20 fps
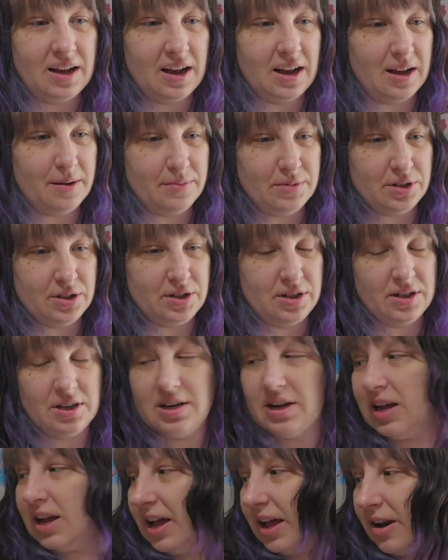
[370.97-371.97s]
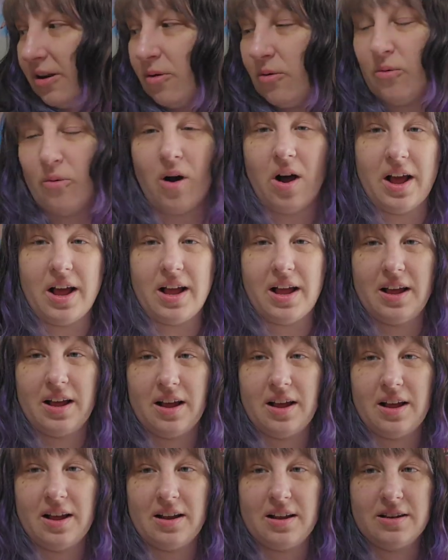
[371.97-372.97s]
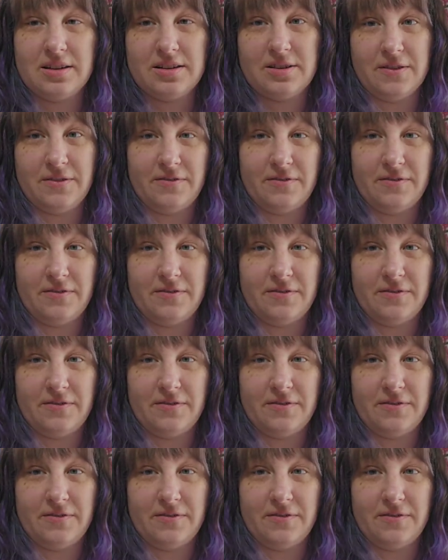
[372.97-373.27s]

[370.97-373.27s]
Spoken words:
I don't want to